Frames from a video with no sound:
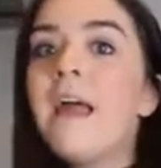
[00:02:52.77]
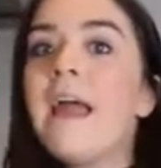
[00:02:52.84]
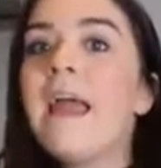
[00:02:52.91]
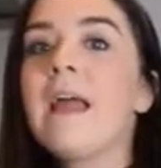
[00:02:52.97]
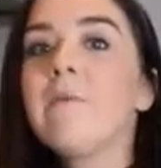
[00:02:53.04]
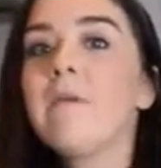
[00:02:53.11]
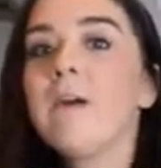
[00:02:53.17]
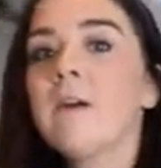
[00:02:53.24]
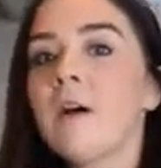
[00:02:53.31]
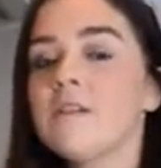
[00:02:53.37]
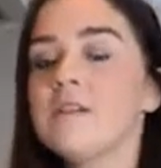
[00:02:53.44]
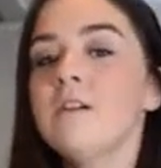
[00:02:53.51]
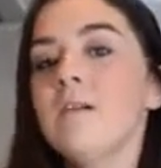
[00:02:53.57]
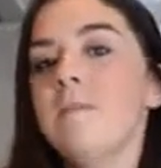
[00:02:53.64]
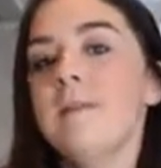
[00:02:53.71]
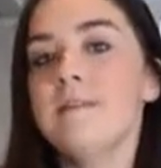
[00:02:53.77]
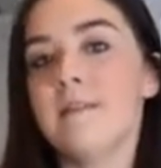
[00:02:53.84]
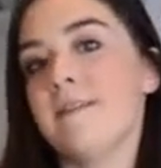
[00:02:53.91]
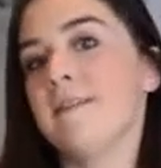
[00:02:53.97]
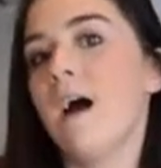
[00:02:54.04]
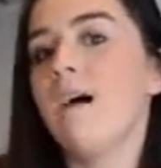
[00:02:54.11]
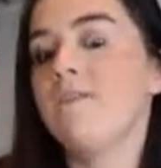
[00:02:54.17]
and we are also going to be
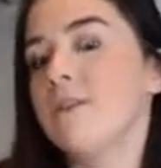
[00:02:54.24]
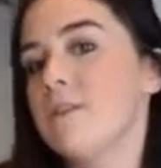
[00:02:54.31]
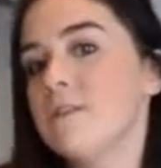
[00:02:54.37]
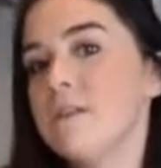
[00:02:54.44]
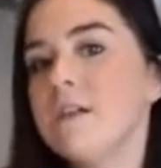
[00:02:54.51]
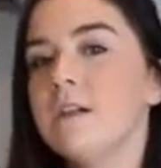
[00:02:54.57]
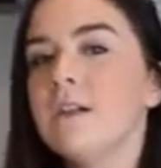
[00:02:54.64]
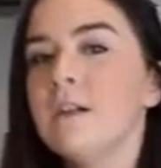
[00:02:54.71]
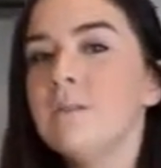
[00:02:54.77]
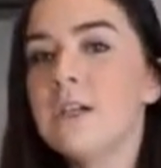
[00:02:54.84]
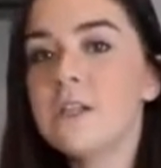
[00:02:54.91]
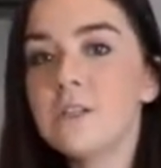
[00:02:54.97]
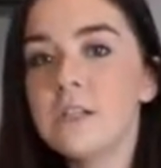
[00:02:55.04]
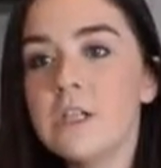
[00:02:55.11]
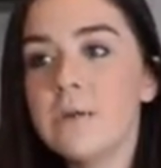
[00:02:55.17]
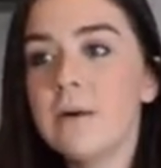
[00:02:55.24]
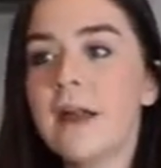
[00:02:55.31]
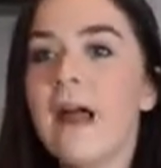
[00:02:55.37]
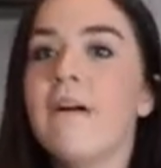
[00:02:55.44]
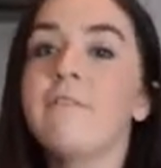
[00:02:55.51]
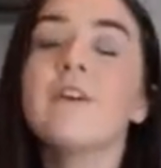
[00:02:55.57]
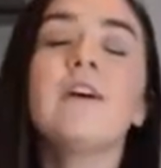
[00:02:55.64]
using the oven. So you're going to make sure you want
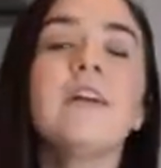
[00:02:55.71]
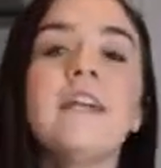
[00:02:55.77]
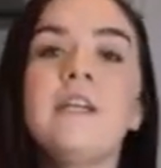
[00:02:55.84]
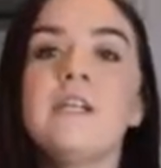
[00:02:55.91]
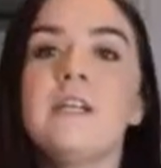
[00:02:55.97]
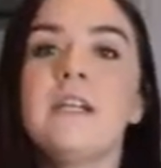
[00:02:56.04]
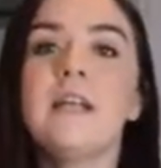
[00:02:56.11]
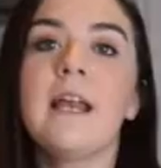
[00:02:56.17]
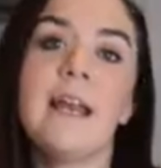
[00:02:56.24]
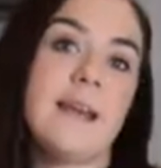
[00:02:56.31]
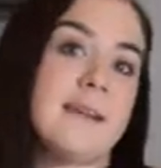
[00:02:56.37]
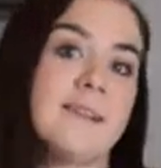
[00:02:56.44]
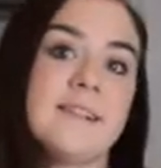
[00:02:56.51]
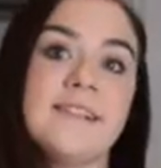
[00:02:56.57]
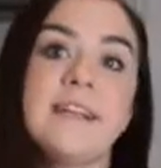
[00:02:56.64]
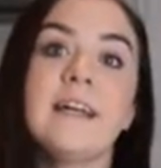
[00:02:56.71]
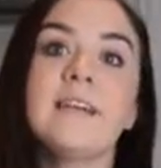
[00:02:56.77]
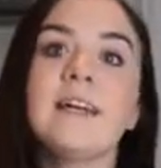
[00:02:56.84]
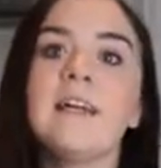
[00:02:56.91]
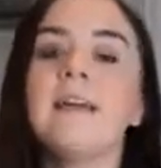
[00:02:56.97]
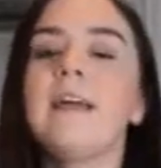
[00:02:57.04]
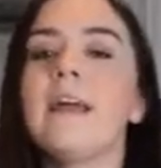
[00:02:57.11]
to have a cookie sheet and a
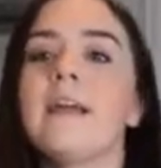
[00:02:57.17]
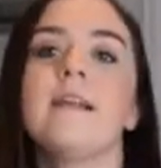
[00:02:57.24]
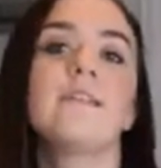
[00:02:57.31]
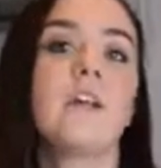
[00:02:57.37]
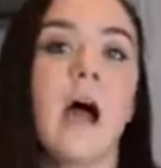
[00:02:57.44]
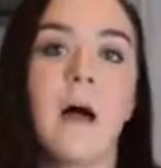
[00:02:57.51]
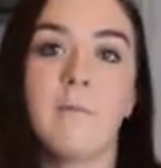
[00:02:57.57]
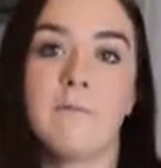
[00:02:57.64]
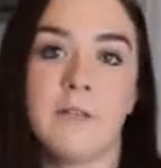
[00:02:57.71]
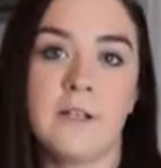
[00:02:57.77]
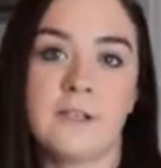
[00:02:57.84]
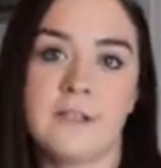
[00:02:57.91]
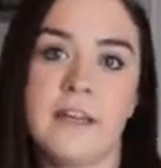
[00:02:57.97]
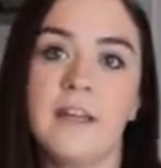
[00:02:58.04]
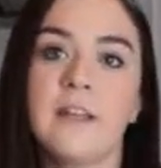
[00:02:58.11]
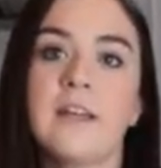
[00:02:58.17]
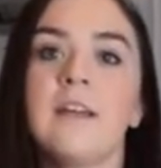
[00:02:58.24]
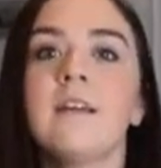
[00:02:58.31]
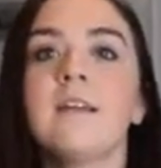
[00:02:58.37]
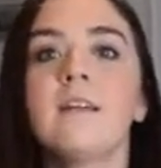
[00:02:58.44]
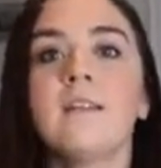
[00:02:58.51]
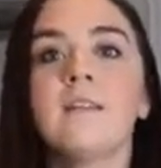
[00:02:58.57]
skillet and a top for your skillet.
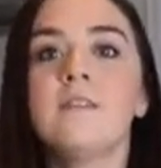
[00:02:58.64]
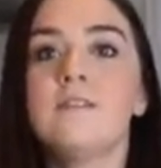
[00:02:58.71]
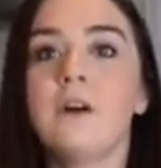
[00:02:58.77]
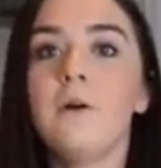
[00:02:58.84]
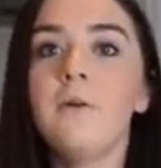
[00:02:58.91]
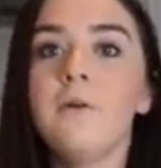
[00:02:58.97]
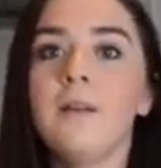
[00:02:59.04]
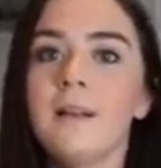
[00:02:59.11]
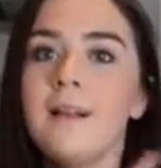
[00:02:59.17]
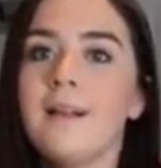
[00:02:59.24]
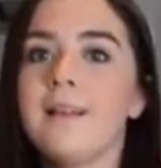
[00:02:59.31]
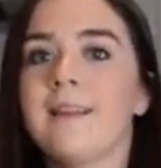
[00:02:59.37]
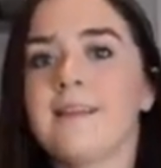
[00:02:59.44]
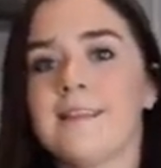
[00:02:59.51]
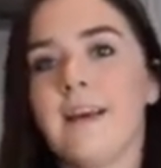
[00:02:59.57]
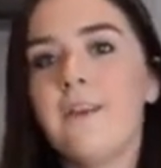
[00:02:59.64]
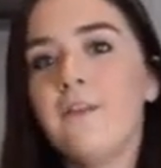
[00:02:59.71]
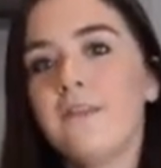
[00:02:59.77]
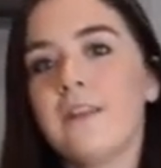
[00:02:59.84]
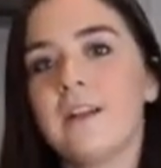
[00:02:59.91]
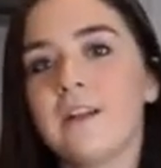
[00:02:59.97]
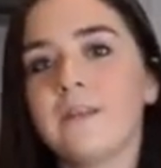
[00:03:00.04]
So, let's head
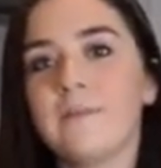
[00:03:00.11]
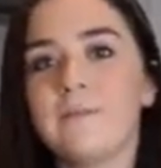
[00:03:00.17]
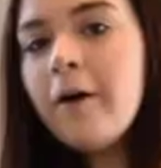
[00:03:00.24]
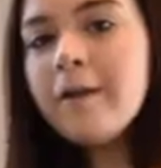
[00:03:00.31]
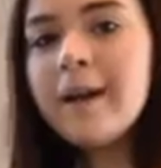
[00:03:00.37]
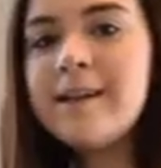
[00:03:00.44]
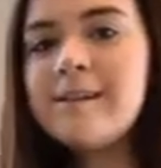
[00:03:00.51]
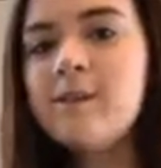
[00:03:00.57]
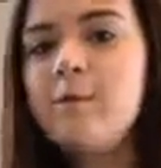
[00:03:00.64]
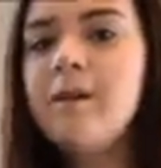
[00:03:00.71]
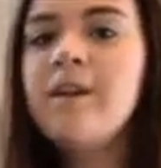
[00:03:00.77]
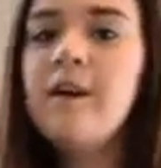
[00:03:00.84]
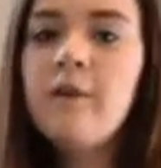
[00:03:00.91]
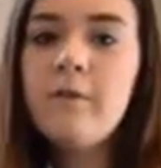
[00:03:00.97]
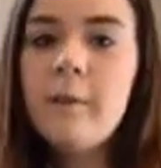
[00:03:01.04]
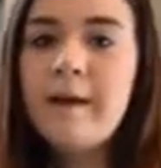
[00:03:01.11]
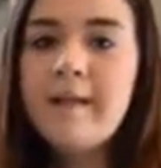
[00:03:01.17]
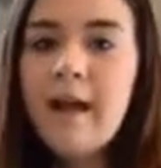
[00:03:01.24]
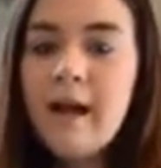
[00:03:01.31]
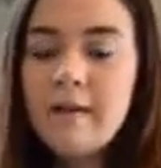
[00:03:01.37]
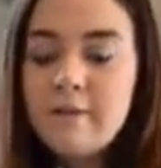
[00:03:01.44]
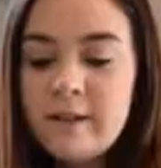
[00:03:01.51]
over there. Okay, so we are over by
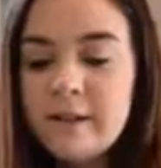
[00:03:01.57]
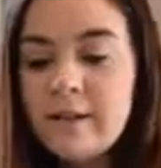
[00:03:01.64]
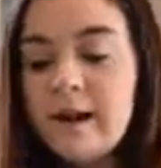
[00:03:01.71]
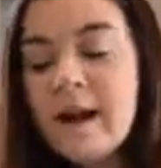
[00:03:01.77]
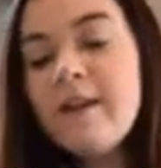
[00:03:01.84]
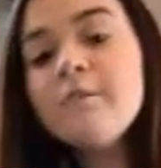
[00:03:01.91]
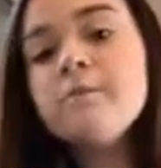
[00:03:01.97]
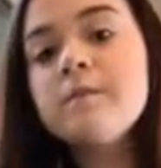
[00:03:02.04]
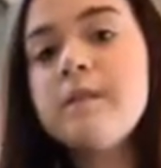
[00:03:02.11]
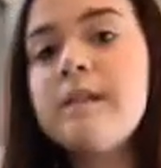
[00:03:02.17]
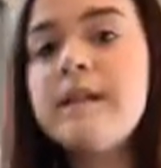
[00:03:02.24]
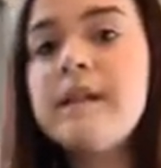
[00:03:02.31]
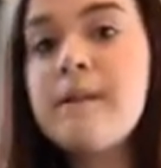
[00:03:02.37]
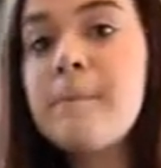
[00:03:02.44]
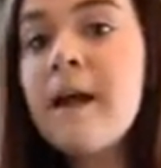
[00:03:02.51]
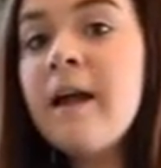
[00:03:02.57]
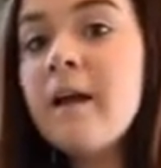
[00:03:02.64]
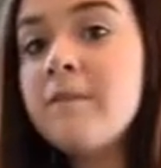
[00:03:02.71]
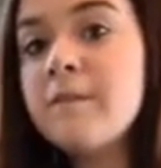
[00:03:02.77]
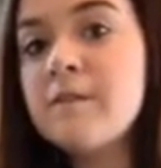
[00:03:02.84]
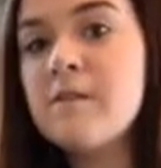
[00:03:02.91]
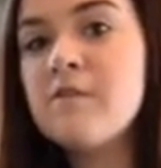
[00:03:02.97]
the oven, and I preheated my
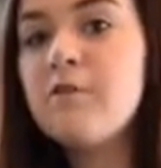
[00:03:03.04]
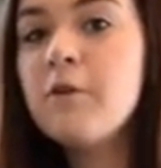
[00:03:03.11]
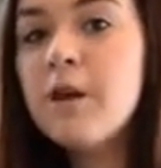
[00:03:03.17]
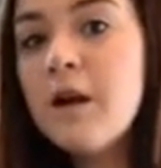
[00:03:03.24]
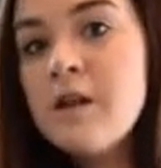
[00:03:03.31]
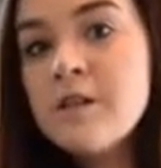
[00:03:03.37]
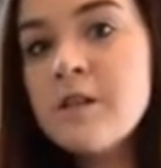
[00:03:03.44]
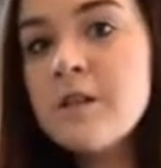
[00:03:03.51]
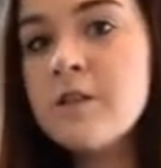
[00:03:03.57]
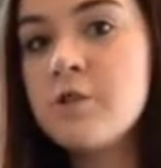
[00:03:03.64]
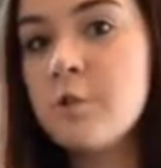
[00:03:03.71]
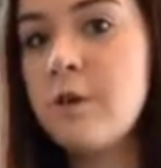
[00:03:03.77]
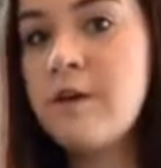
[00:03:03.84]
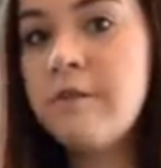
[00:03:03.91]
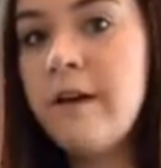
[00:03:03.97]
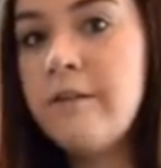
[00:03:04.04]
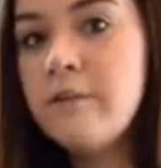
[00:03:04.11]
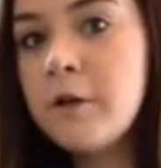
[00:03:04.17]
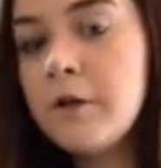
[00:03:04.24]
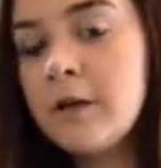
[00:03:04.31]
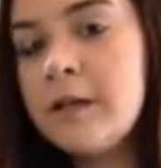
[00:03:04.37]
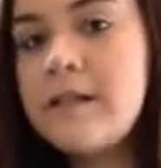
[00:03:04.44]
oven to 425
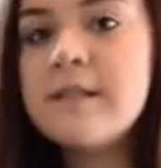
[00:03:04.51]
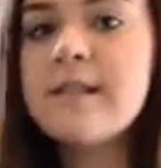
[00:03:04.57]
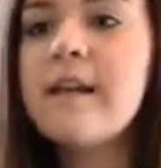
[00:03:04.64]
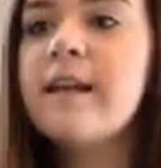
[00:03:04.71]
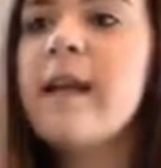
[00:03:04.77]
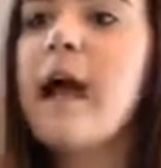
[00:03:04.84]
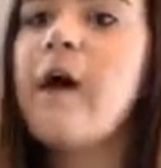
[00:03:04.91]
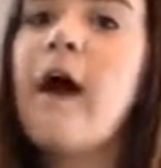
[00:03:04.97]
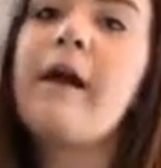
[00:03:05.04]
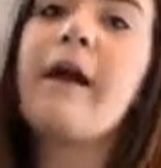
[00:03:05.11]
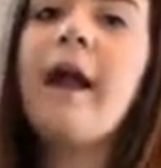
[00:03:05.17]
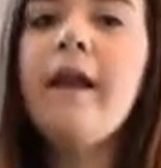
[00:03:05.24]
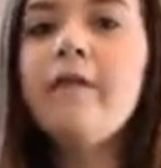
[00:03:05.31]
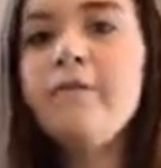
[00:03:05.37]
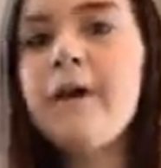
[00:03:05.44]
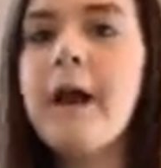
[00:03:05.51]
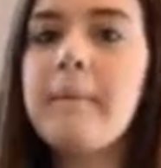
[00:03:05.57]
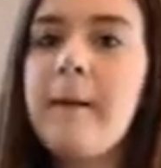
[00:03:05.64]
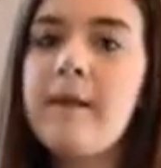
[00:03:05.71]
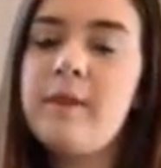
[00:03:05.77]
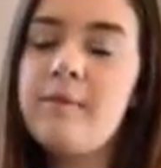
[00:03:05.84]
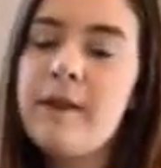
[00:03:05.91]
degrees, and now I kind of forgot
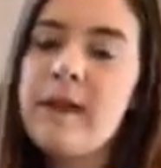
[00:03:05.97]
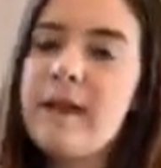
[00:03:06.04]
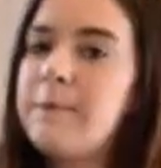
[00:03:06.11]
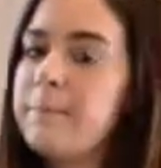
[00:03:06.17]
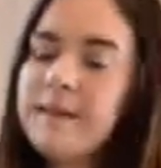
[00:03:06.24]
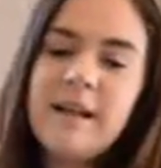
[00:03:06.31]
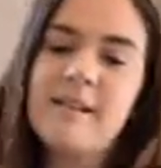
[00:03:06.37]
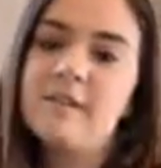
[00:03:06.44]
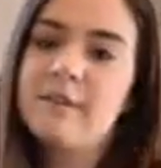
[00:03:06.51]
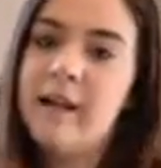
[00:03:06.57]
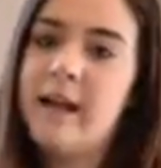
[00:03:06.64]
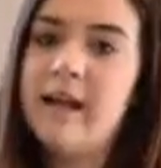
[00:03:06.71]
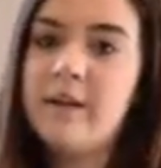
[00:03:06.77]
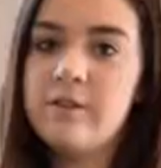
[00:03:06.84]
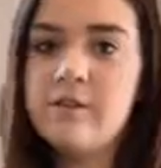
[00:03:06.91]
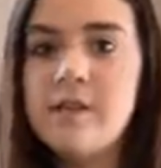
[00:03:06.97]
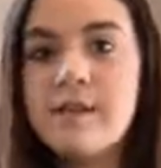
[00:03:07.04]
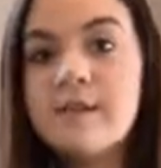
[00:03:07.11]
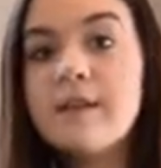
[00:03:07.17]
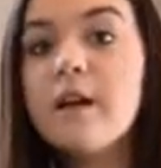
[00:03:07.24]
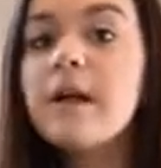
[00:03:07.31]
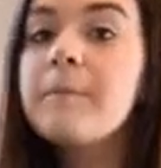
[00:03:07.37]
about it in the beginning, but that's okay. You'll
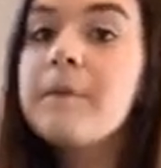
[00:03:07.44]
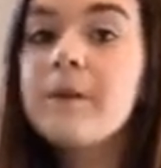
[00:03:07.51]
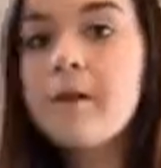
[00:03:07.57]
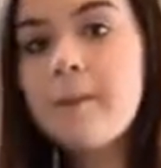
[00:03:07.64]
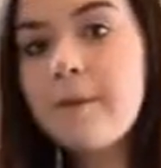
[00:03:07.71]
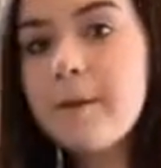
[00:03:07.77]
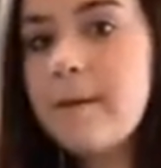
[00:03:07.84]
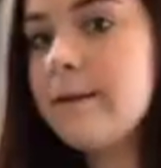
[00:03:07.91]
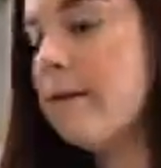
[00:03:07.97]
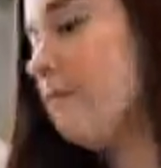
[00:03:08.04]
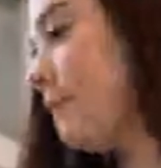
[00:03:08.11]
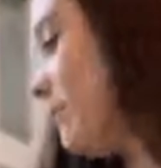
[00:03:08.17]
just cook them a little bit longer if